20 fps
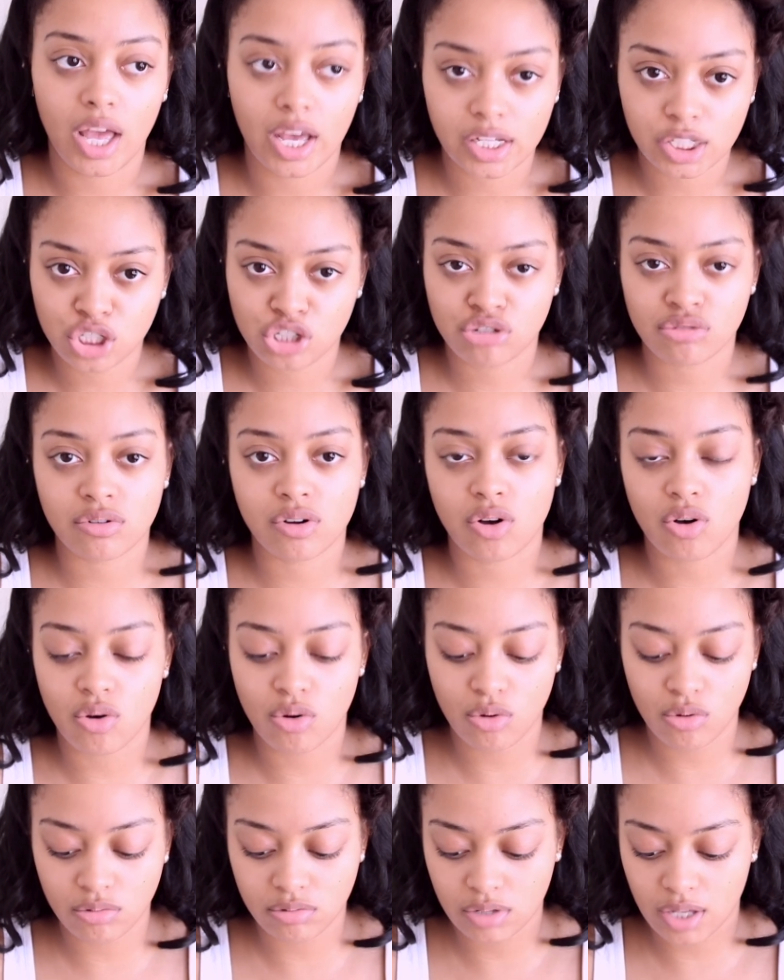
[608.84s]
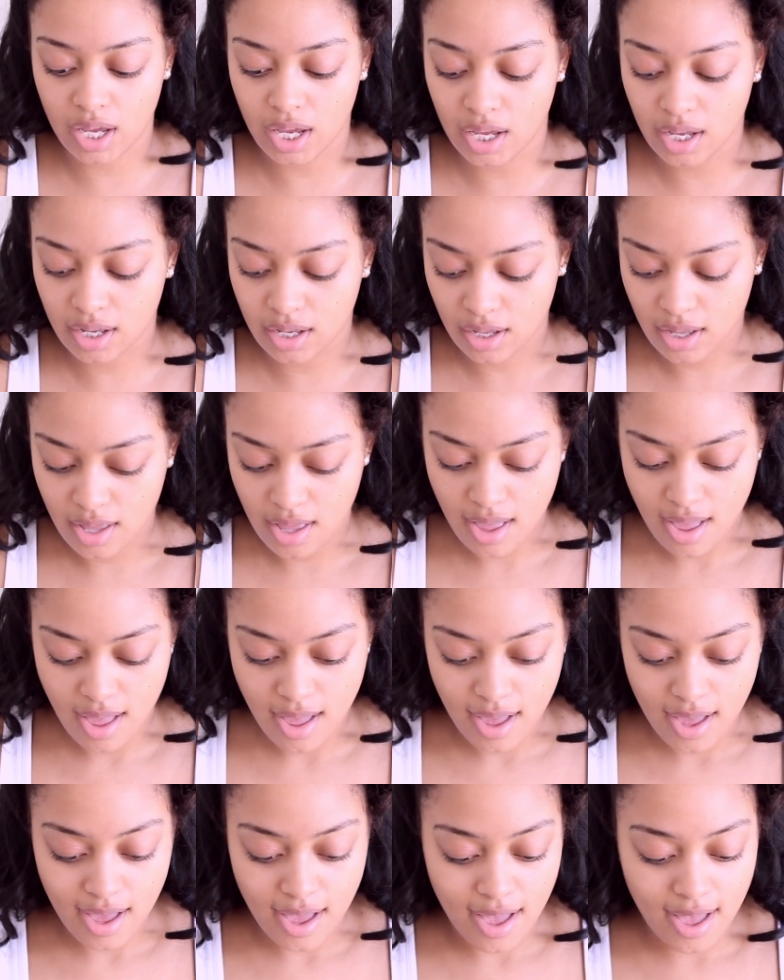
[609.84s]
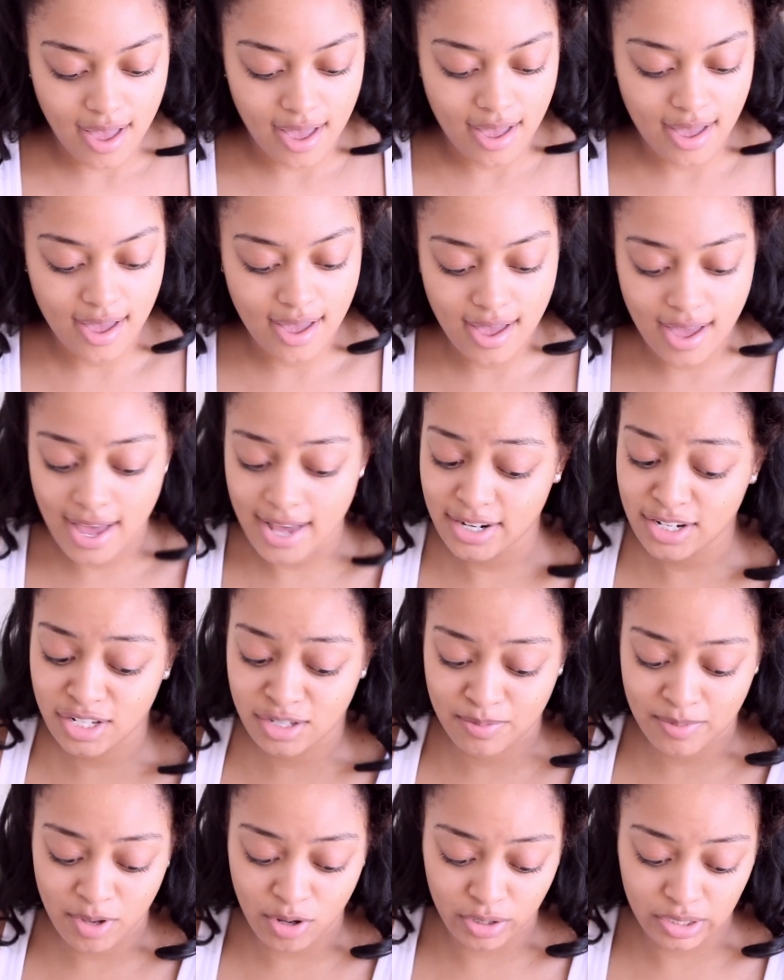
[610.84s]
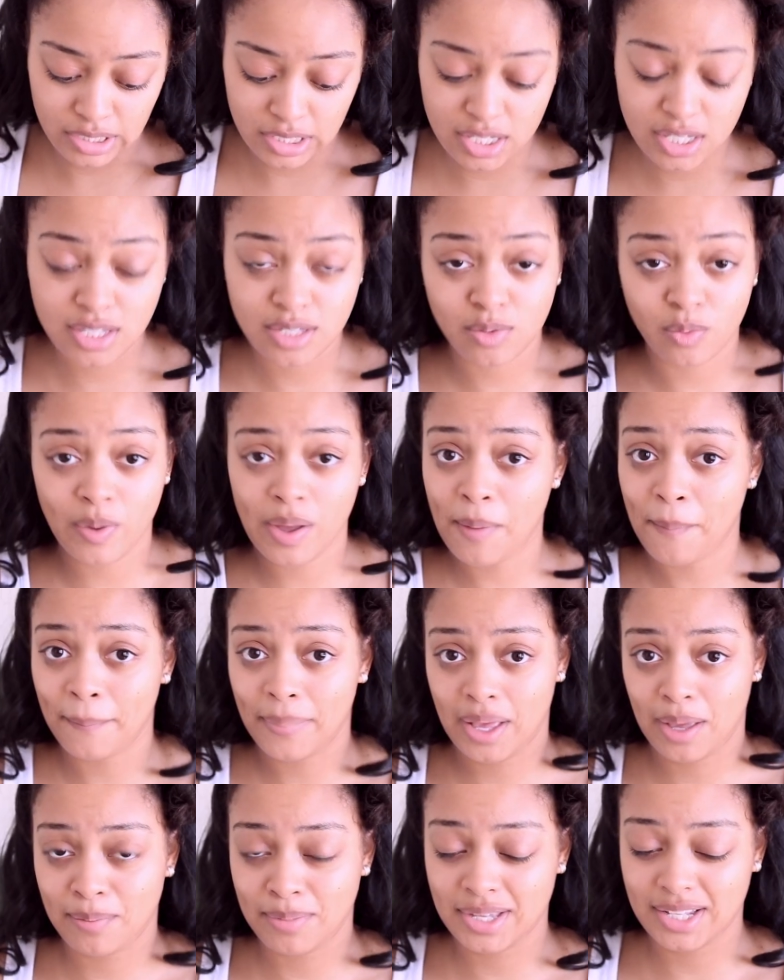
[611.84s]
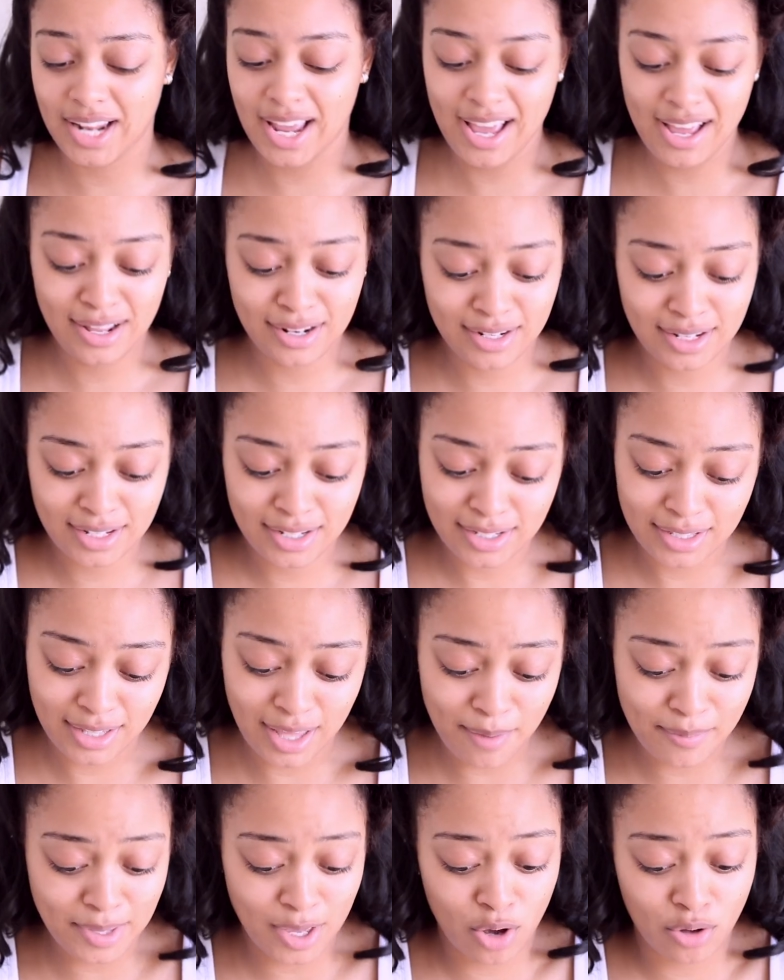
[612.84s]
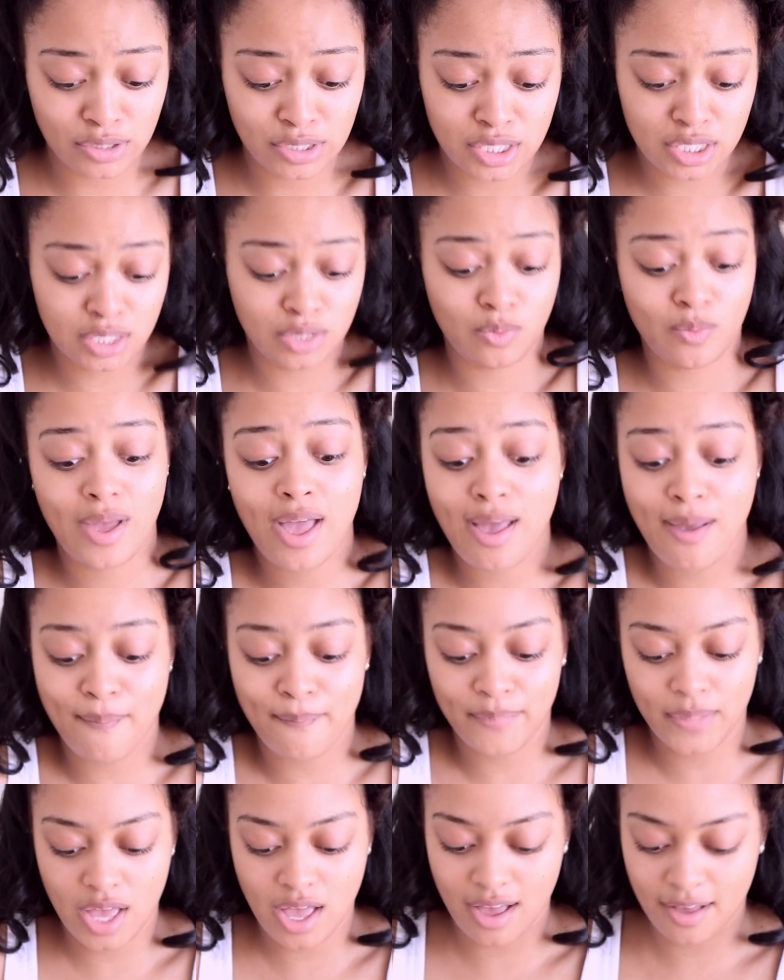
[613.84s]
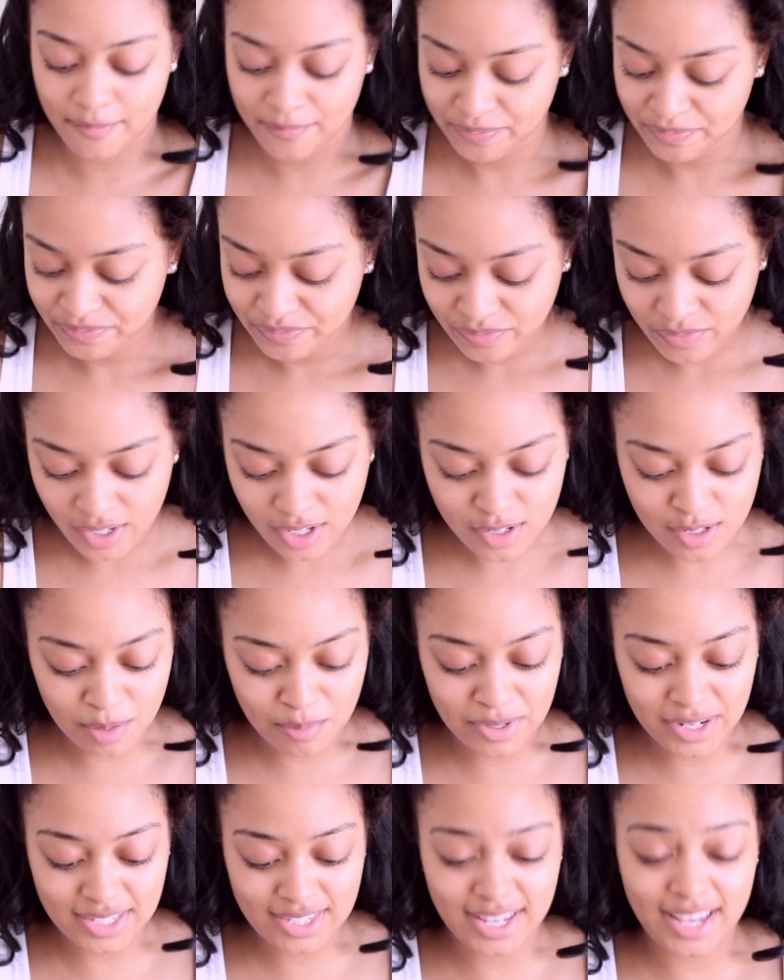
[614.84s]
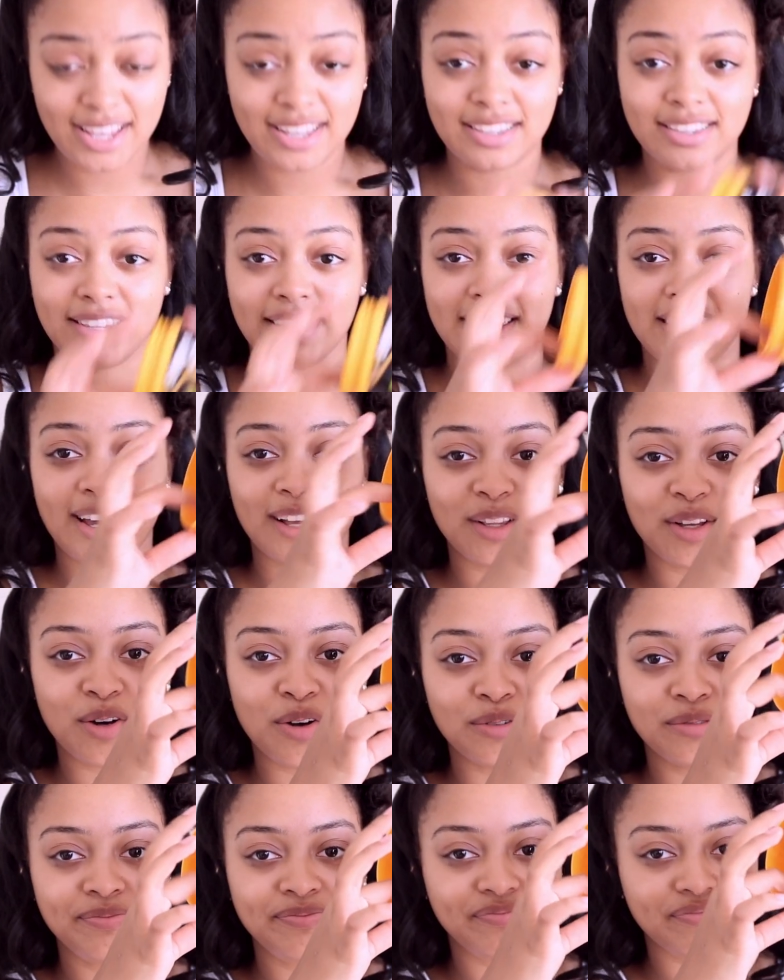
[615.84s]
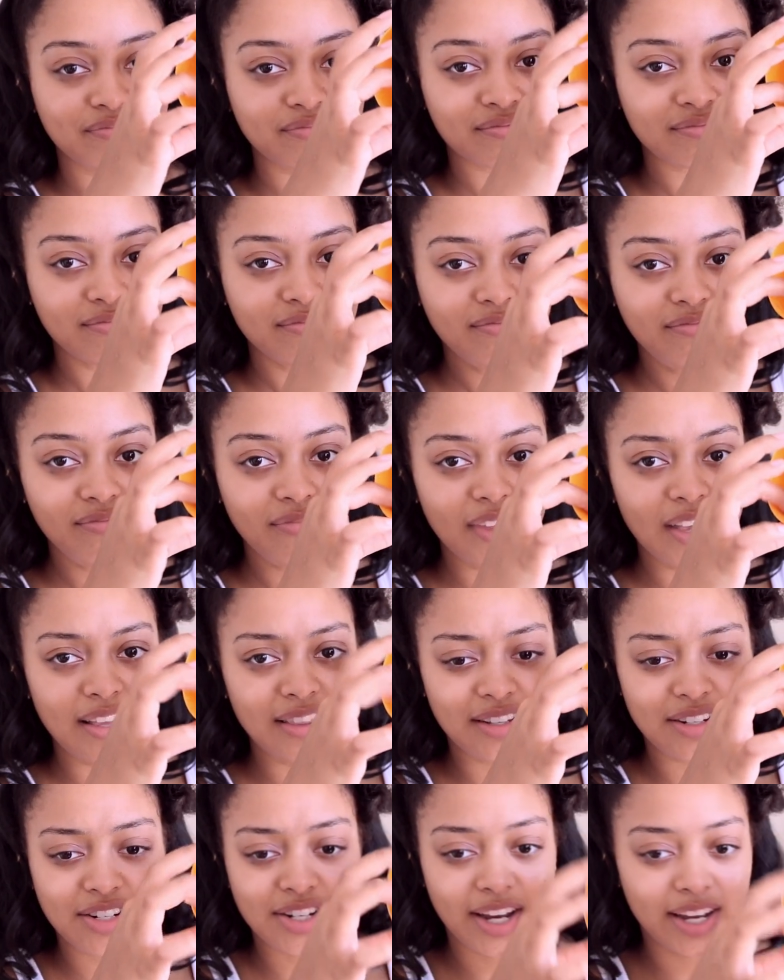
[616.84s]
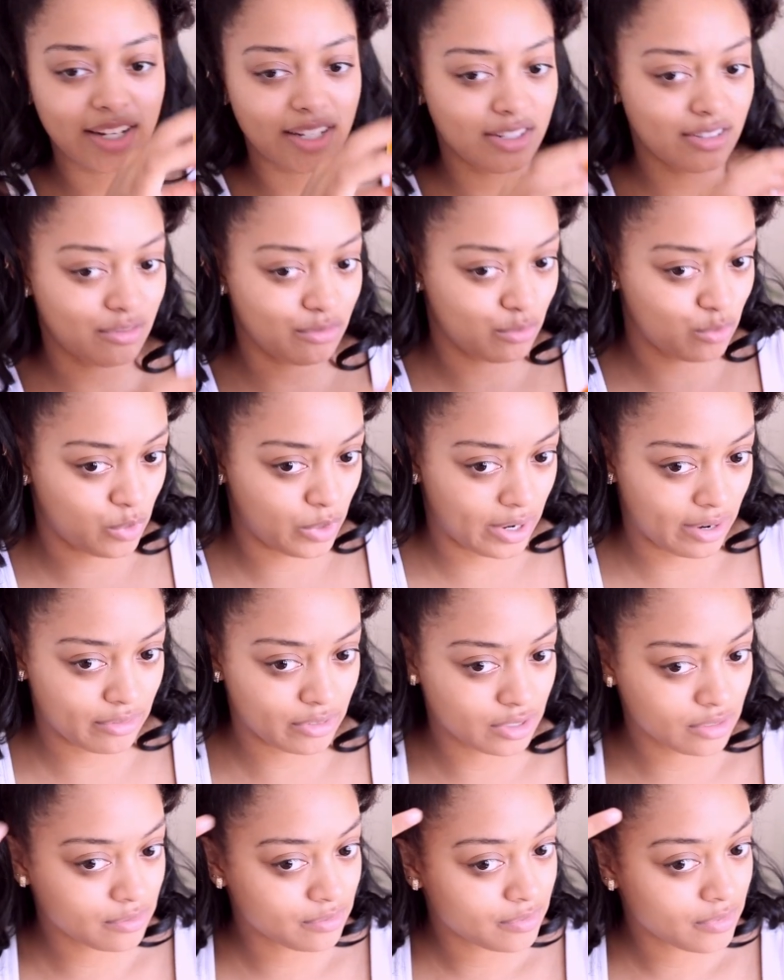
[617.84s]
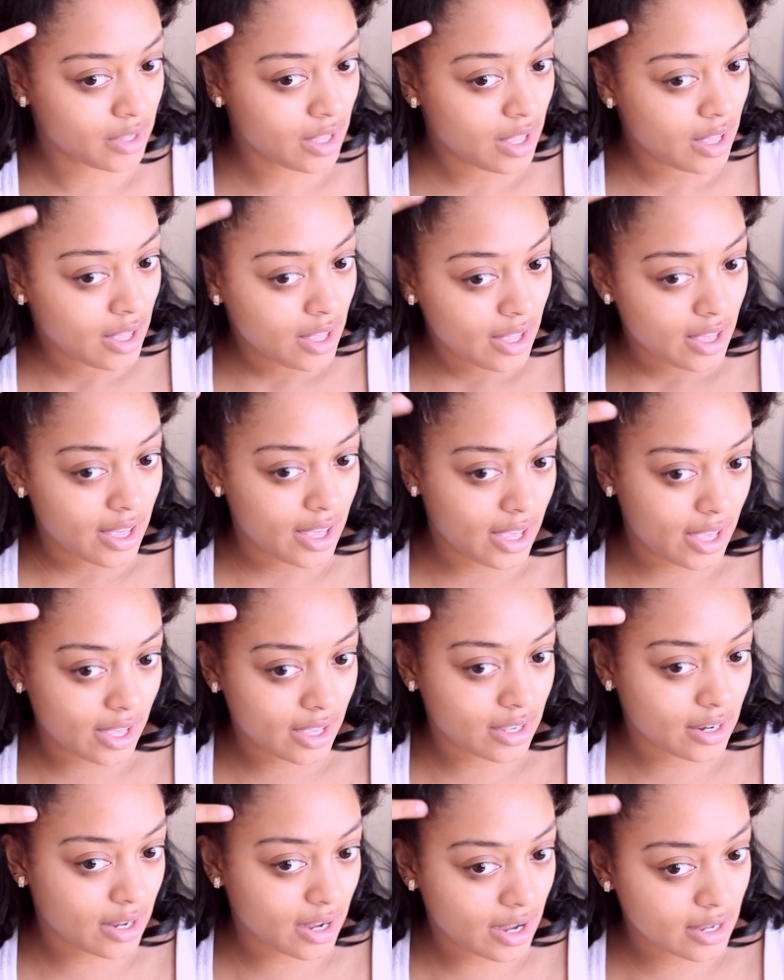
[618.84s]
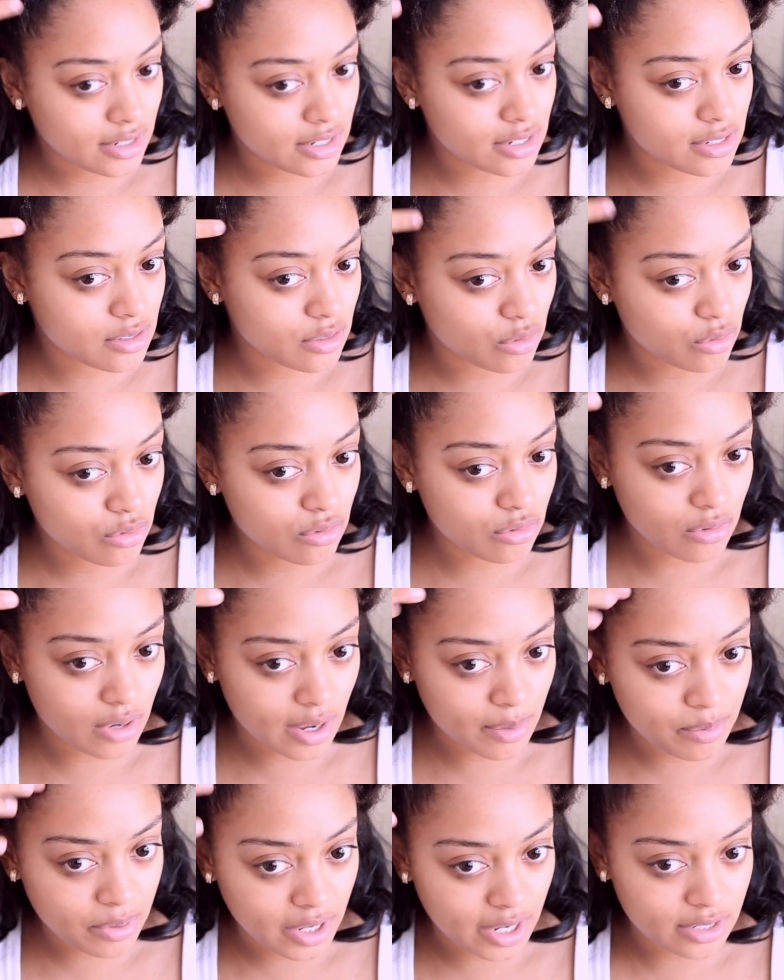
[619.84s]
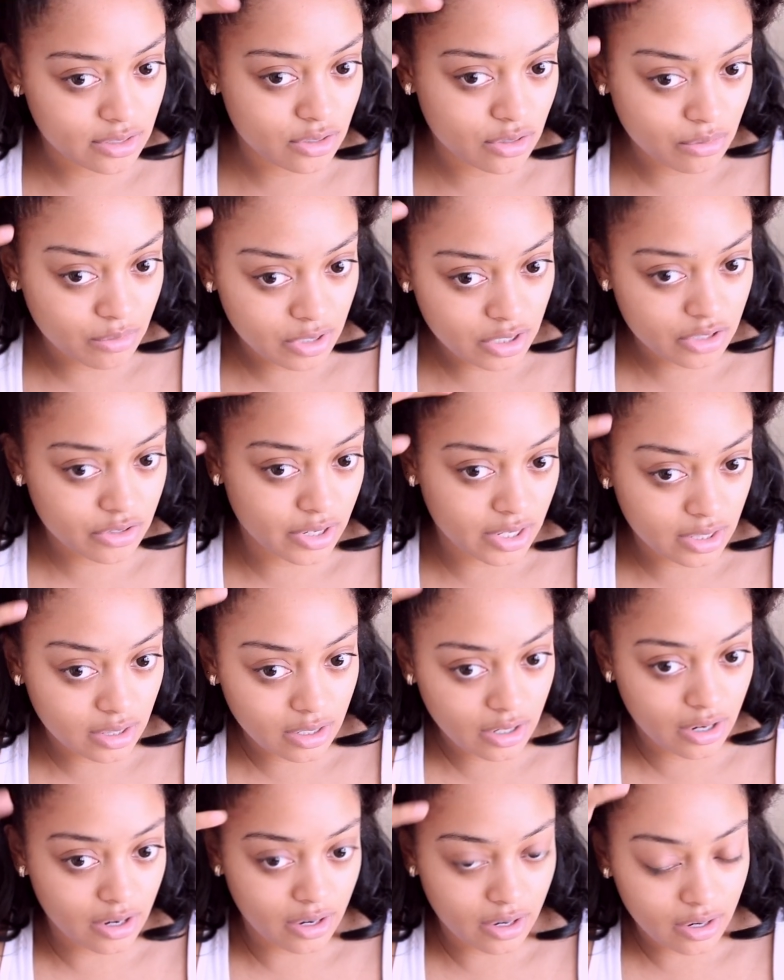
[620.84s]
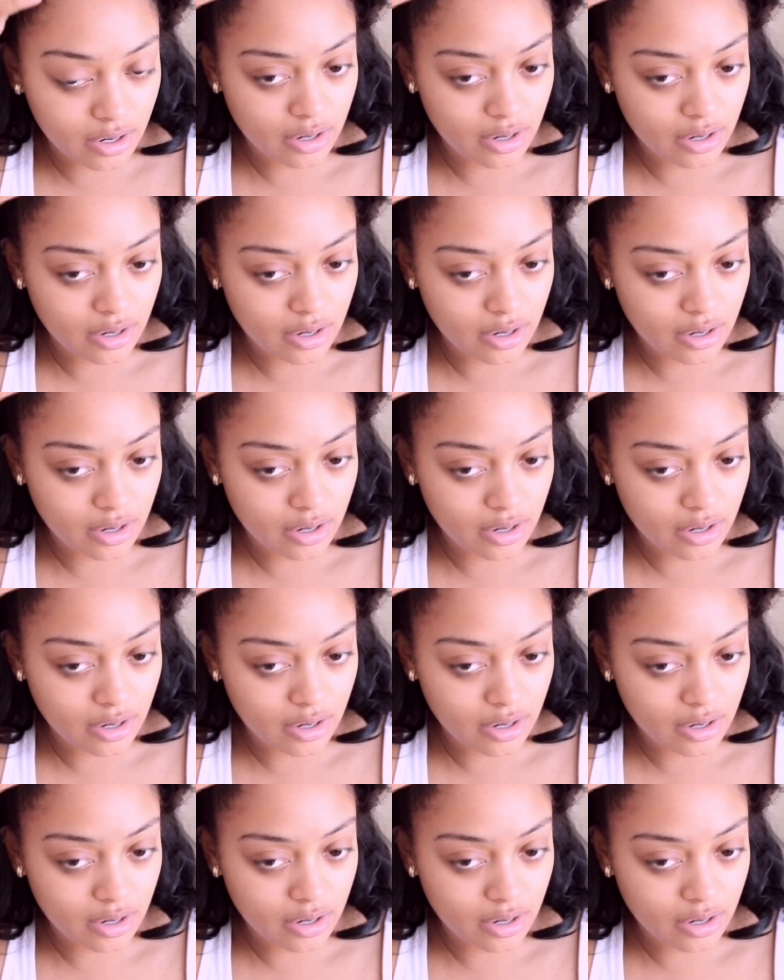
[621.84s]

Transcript: extra hold. Like, edges be on swim, baby. baby on swim. So I'm going to take the yellow, the shine, and whatever. And I just, ooh, I applied too much right there.